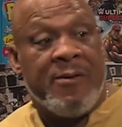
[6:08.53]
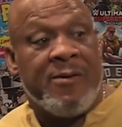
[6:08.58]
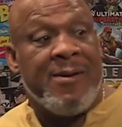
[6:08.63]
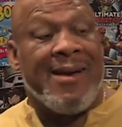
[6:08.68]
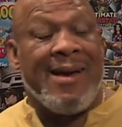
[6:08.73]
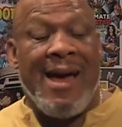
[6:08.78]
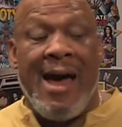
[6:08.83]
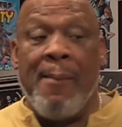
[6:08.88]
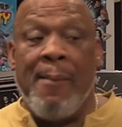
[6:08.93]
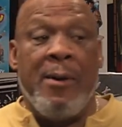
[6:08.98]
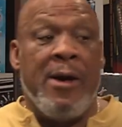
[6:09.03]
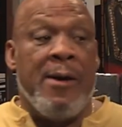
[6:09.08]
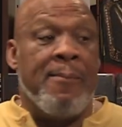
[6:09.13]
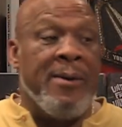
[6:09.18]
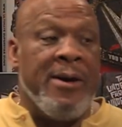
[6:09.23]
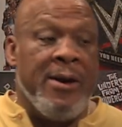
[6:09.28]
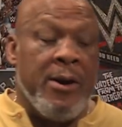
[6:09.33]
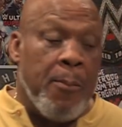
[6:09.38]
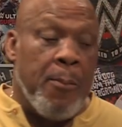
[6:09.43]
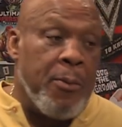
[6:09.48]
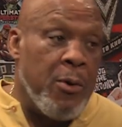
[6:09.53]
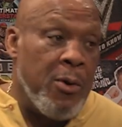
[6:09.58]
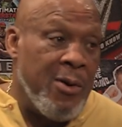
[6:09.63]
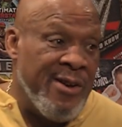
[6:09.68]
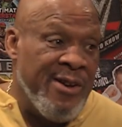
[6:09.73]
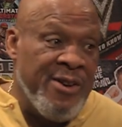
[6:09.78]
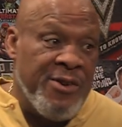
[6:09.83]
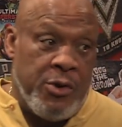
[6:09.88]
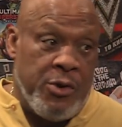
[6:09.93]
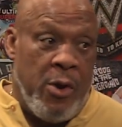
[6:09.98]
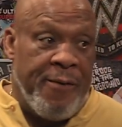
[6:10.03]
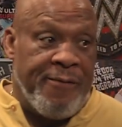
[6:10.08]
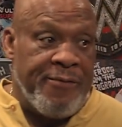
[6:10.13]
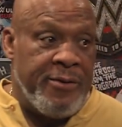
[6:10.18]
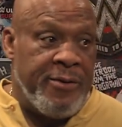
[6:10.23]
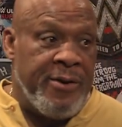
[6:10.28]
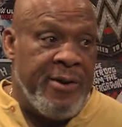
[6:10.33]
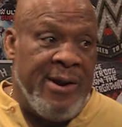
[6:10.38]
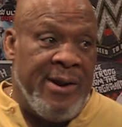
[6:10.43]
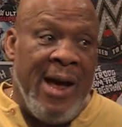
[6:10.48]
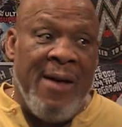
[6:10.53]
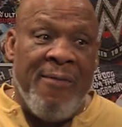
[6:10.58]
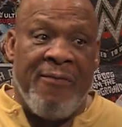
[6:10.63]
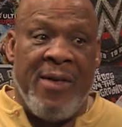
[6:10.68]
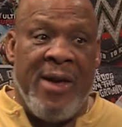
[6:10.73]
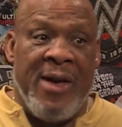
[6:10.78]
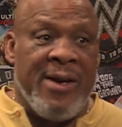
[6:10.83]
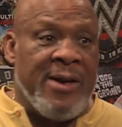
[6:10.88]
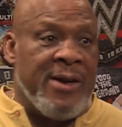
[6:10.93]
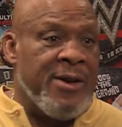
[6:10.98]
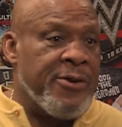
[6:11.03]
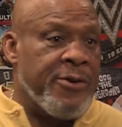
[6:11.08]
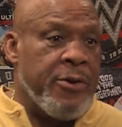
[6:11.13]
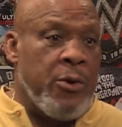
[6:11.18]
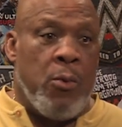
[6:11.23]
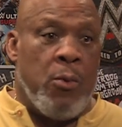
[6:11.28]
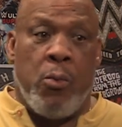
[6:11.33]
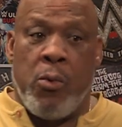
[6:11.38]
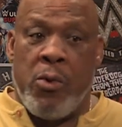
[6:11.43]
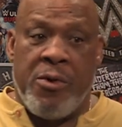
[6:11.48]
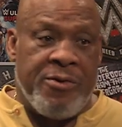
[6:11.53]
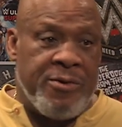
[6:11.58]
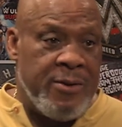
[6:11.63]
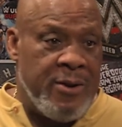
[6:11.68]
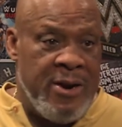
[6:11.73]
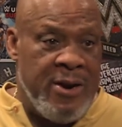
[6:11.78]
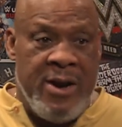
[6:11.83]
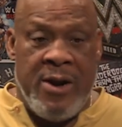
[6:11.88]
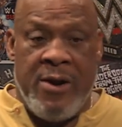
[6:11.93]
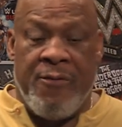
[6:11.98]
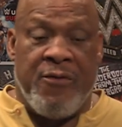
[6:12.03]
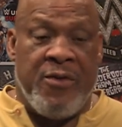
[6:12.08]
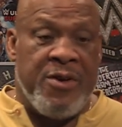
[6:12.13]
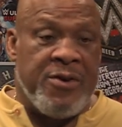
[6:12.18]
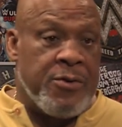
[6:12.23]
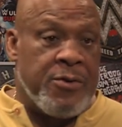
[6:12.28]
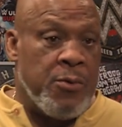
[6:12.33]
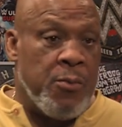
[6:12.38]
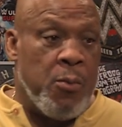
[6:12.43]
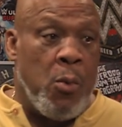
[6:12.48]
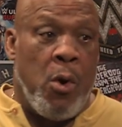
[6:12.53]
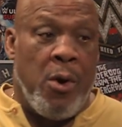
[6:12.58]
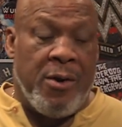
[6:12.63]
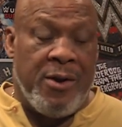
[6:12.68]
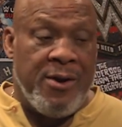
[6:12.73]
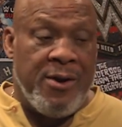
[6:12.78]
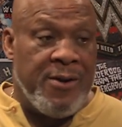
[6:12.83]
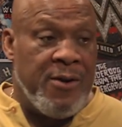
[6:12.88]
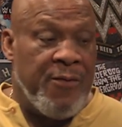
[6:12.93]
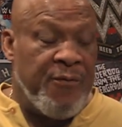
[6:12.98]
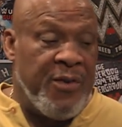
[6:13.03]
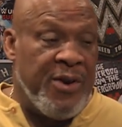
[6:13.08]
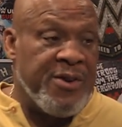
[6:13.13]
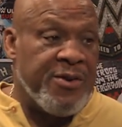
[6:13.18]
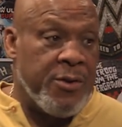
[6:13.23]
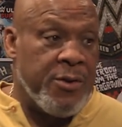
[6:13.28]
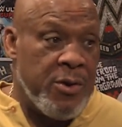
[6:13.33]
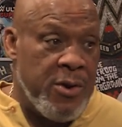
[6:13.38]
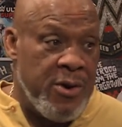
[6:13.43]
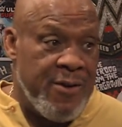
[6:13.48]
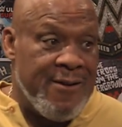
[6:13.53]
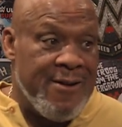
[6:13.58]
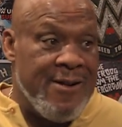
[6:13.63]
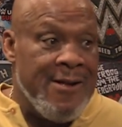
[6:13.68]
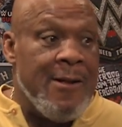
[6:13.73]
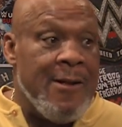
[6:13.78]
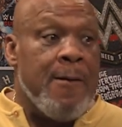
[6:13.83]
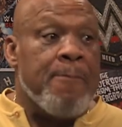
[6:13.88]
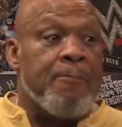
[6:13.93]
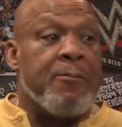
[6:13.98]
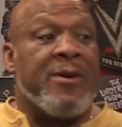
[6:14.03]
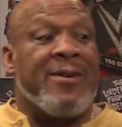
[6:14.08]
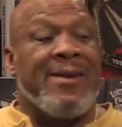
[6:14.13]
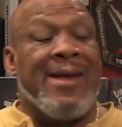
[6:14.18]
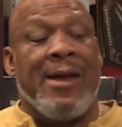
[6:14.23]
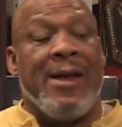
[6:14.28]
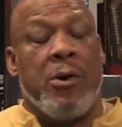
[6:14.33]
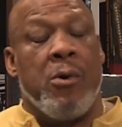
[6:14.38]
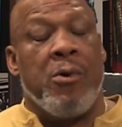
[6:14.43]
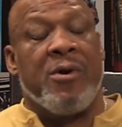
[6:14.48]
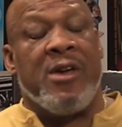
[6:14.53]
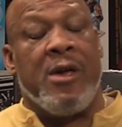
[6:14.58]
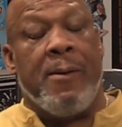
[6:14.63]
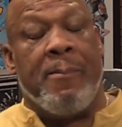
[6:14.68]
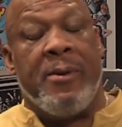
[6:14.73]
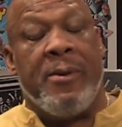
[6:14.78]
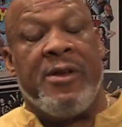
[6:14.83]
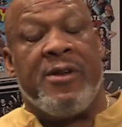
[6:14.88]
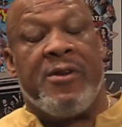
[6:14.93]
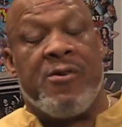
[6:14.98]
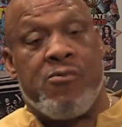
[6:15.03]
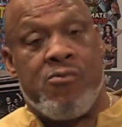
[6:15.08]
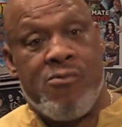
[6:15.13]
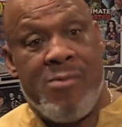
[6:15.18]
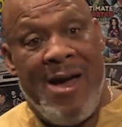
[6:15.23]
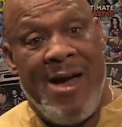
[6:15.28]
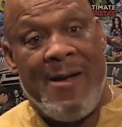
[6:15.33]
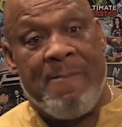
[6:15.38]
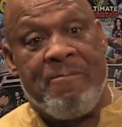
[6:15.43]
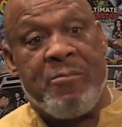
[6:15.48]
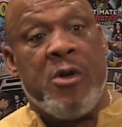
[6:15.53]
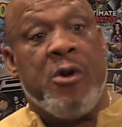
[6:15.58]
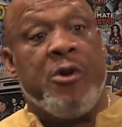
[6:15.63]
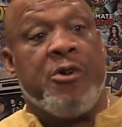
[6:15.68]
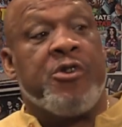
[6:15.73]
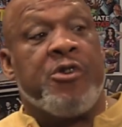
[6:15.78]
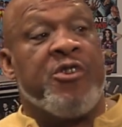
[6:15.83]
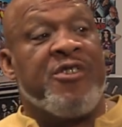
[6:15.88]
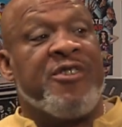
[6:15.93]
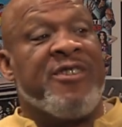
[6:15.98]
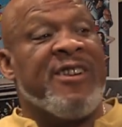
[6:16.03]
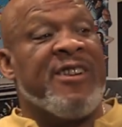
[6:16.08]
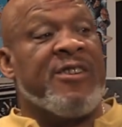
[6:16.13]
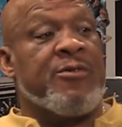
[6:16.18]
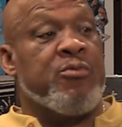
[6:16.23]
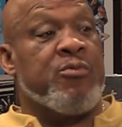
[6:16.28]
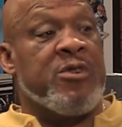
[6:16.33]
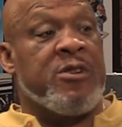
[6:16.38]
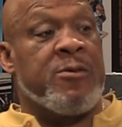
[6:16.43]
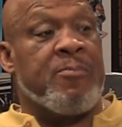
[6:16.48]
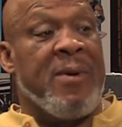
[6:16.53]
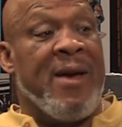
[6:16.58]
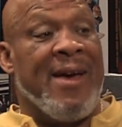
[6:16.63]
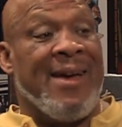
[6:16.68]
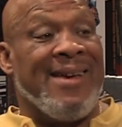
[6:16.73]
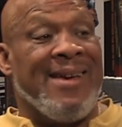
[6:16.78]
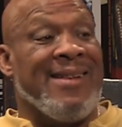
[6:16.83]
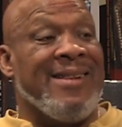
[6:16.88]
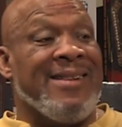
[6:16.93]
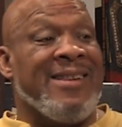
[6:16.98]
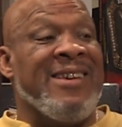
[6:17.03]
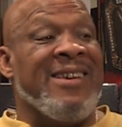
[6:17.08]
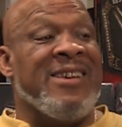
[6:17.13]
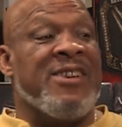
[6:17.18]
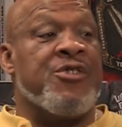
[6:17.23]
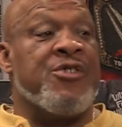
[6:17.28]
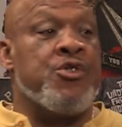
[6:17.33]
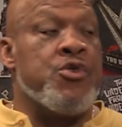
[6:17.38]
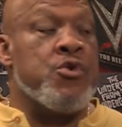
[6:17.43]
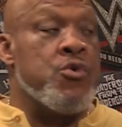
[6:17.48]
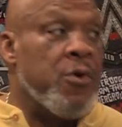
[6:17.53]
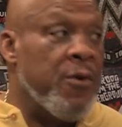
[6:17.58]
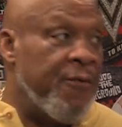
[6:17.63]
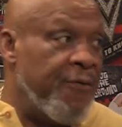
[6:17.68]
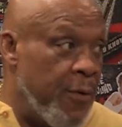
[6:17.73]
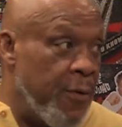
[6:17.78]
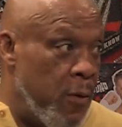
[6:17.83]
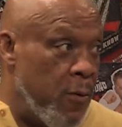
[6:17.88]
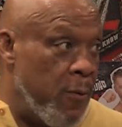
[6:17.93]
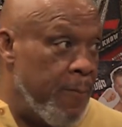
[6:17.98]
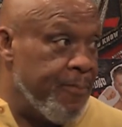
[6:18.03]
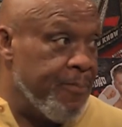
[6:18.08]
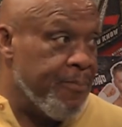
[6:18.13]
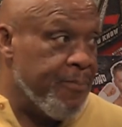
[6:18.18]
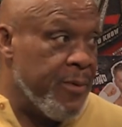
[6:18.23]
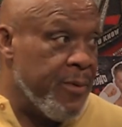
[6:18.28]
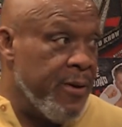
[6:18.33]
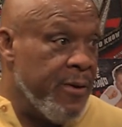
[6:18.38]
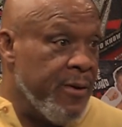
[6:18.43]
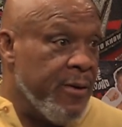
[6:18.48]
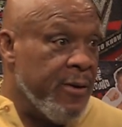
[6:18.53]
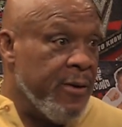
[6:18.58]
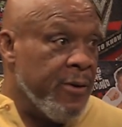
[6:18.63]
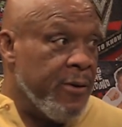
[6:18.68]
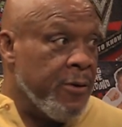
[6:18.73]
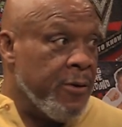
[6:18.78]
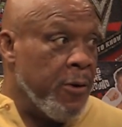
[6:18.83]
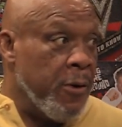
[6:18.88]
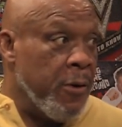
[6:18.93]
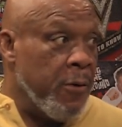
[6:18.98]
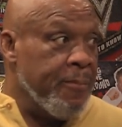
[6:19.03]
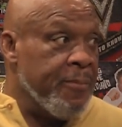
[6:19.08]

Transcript: Like, I may meet a police officer that I think is the worst individual walking the face of the earth, but that don't give me the right to disrespect his uniform, you know.